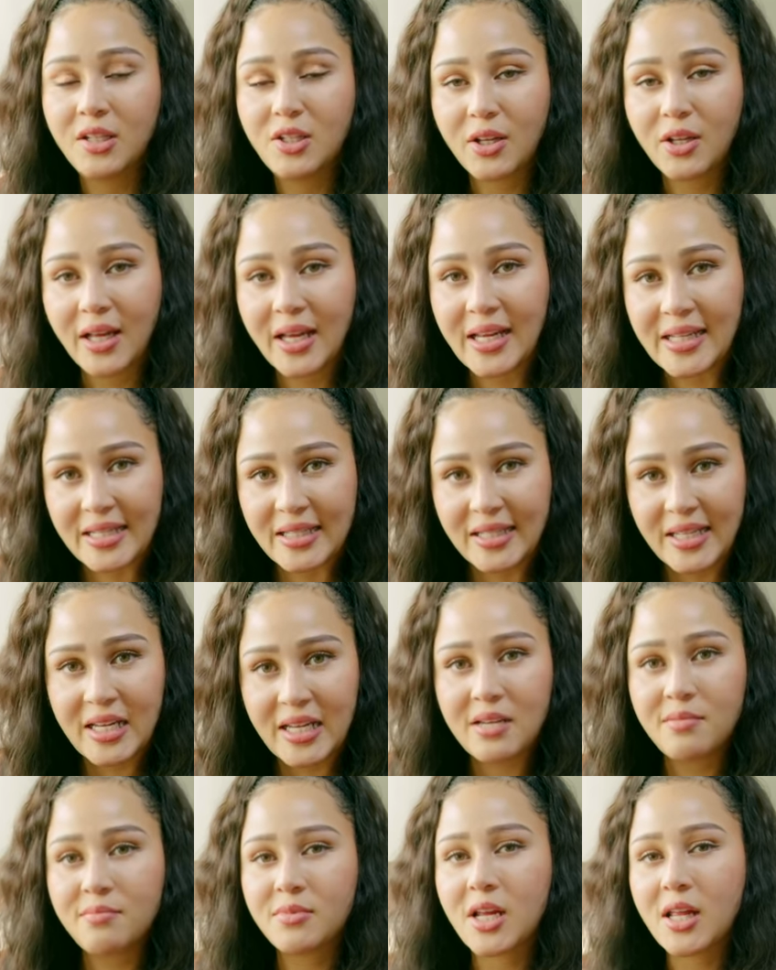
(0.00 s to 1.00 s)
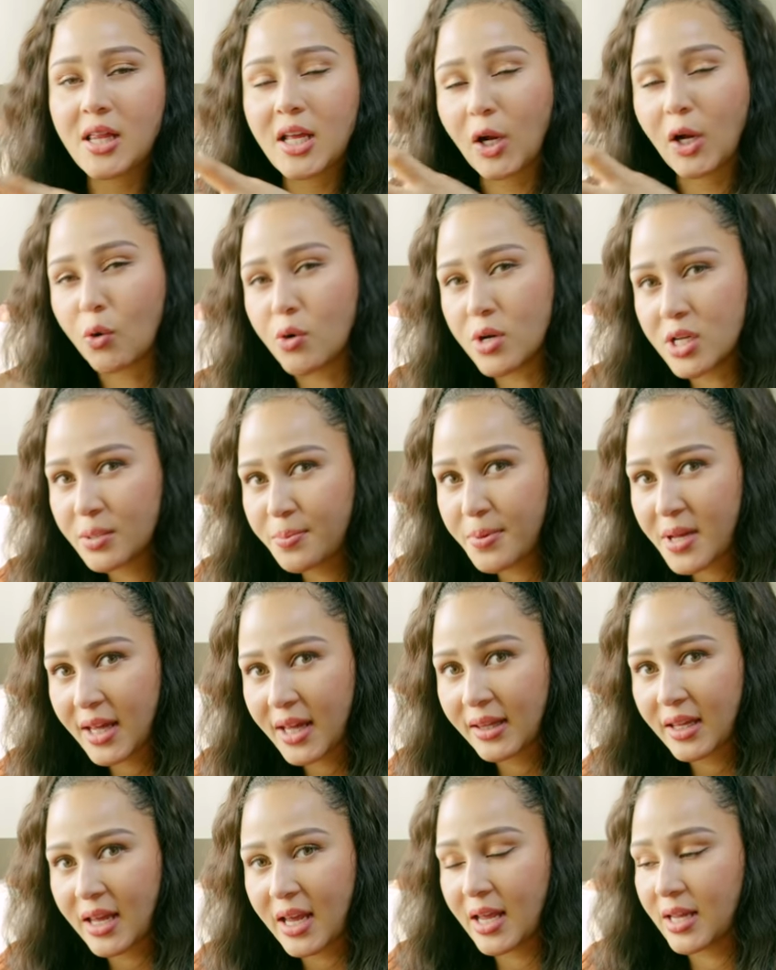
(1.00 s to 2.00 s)
So they get steamed and then crispy
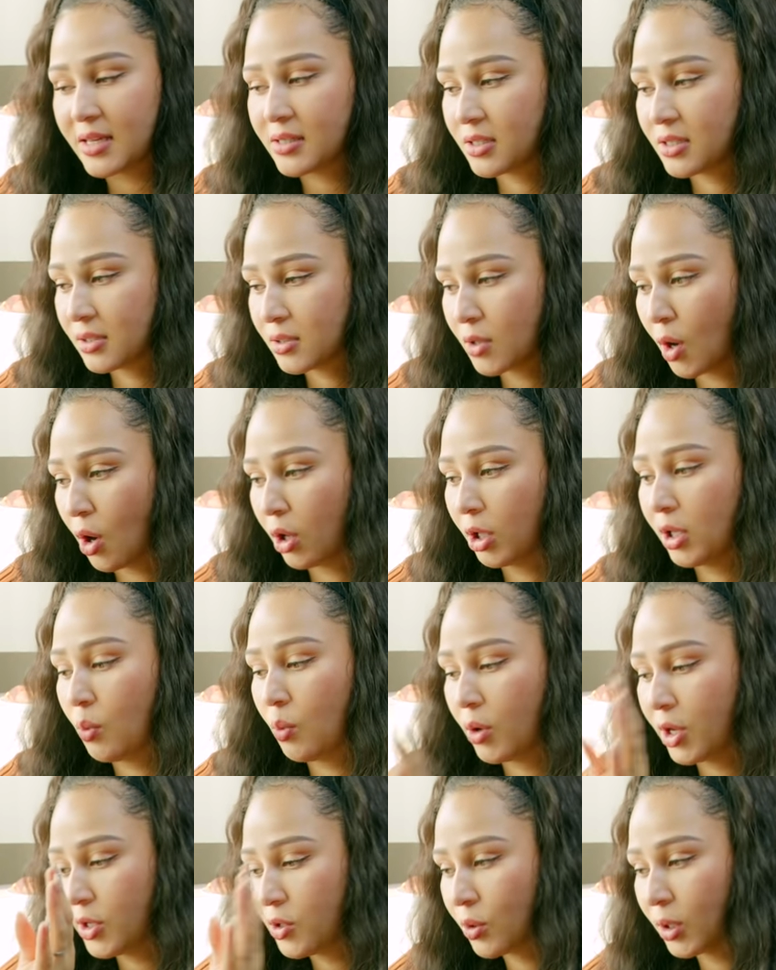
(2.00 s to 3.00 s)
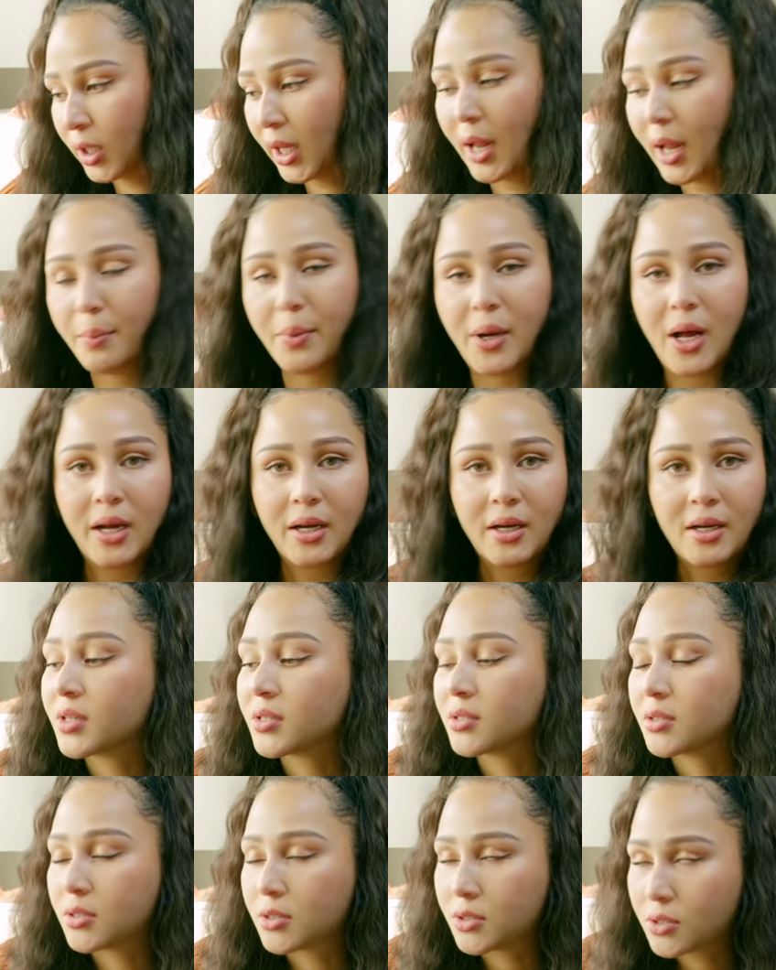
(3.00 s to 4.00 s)
at the end, just all in one, you click a button.
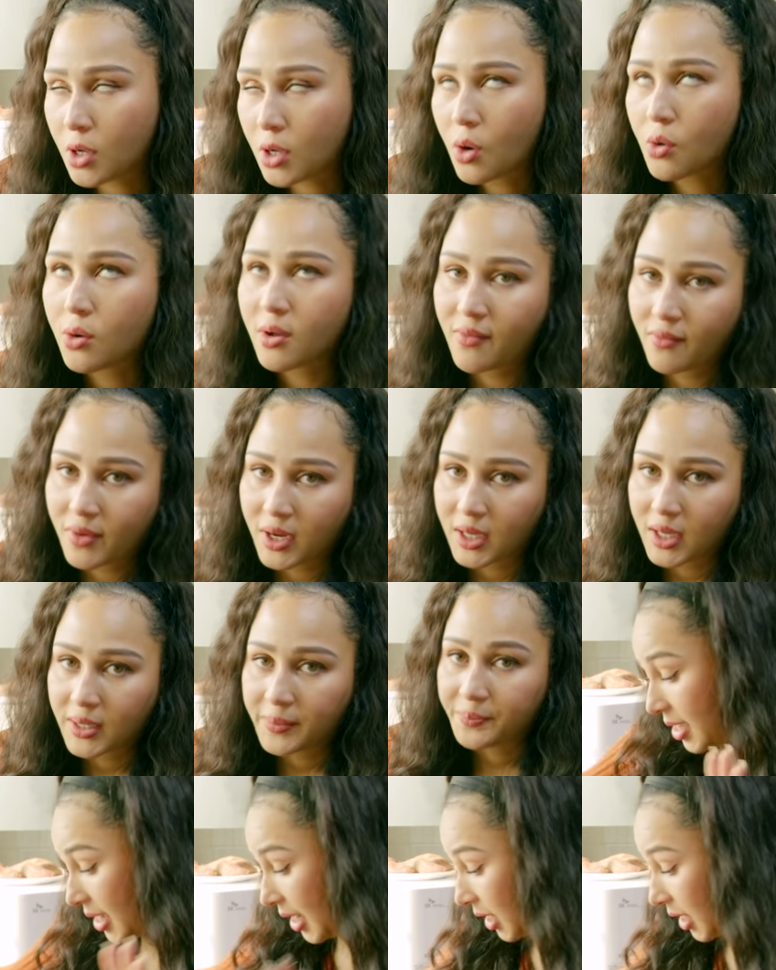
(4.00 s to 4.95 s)
So convenient.